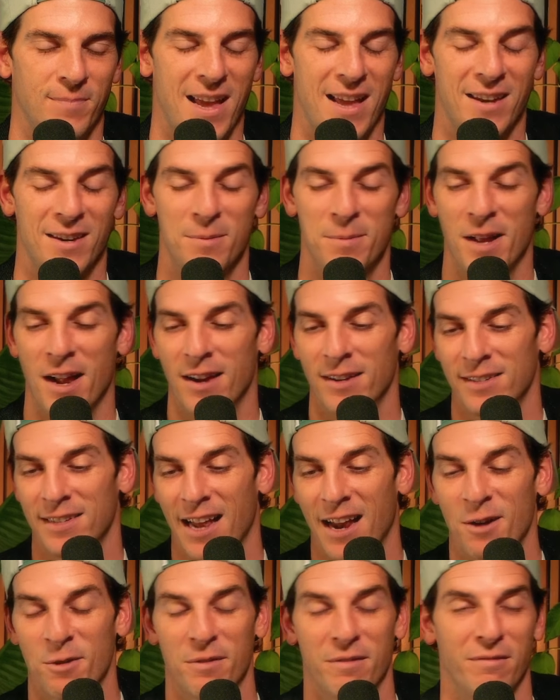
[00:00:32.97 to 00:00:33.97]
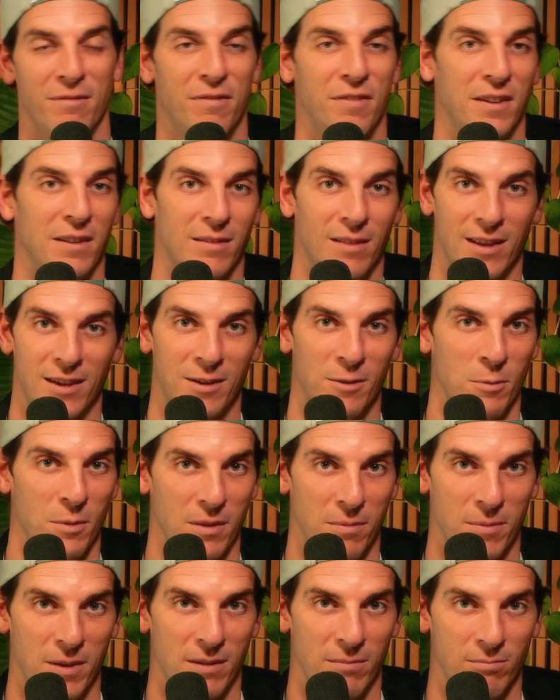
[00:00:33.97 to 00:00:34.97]
And to be honest, I don't even feel like you're
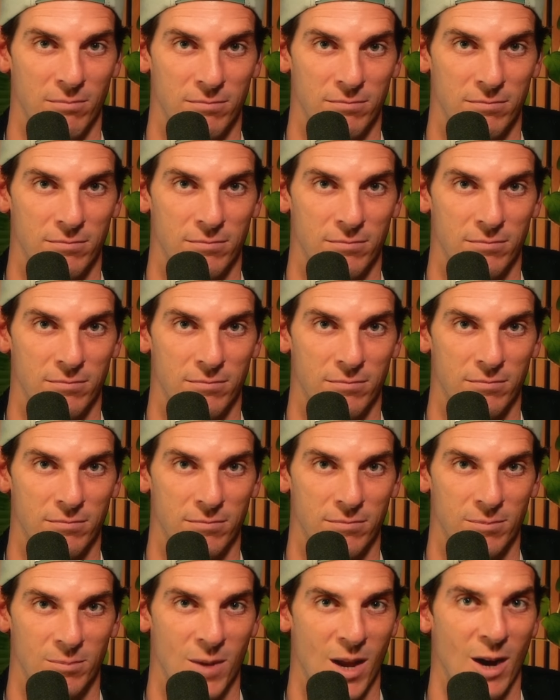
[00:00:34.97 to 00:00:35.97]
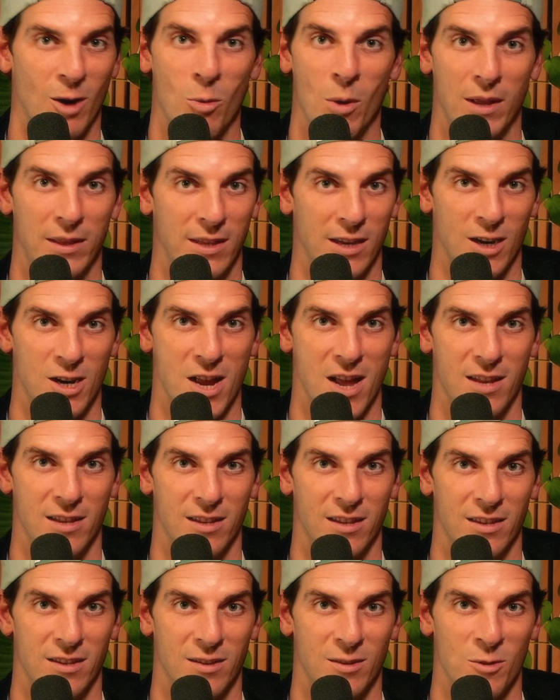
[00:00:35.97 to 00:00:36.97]
with me. I'm not quite there yet
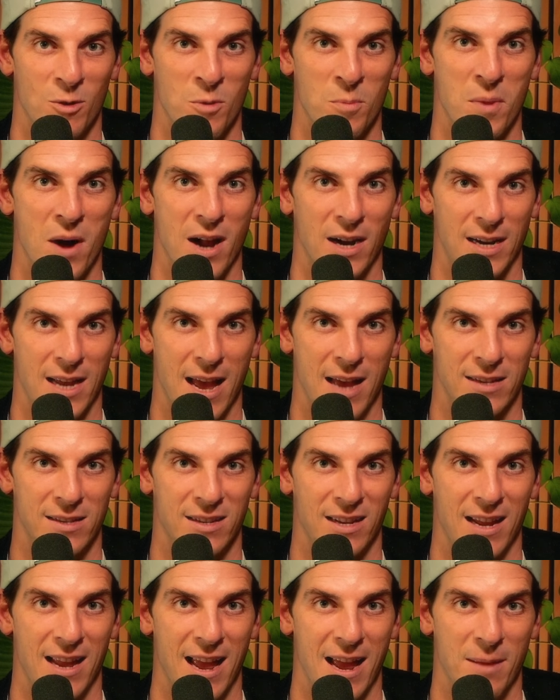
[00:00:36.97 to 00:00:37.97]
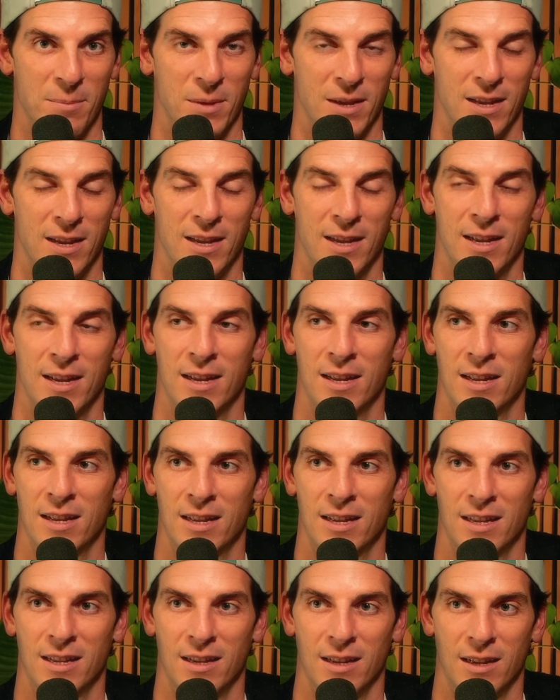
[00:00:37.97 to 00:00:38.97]
in this whole podcasting game.
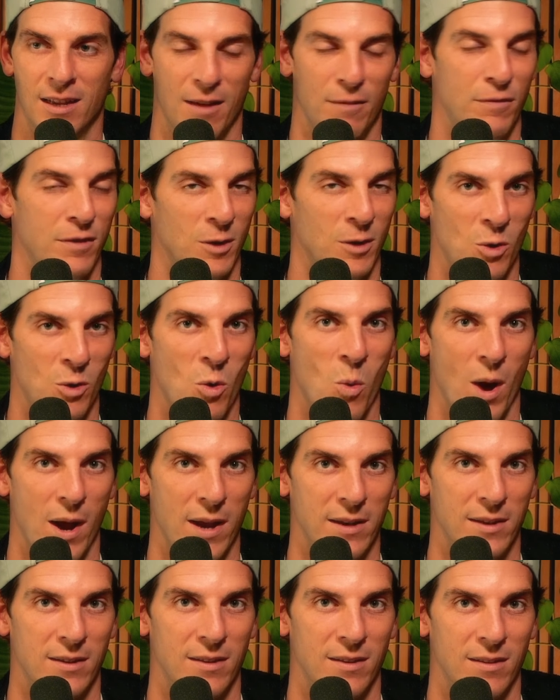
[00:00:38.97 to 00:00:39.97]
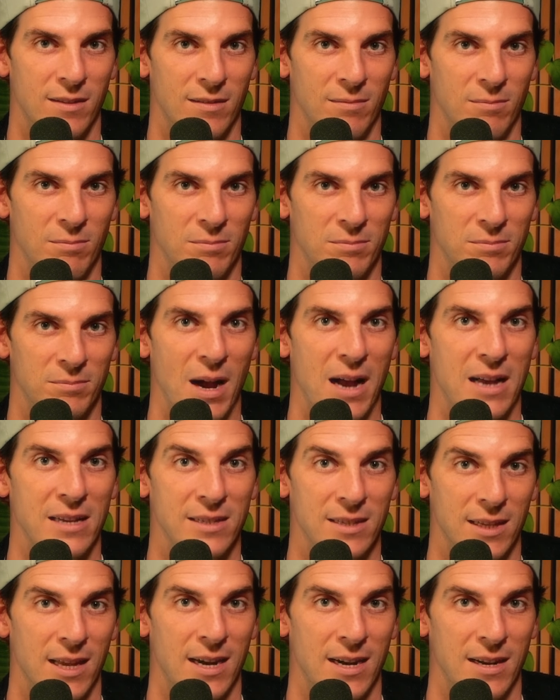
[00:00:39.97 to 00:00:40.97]
I feel quite
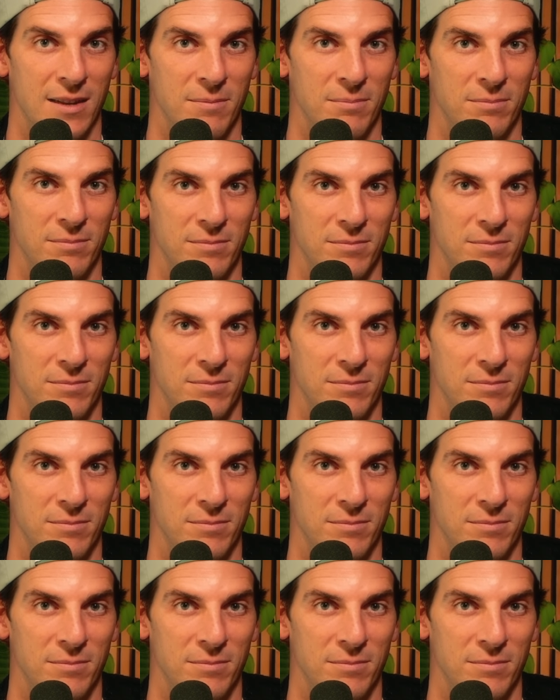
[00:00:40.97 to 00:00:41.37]
isolated,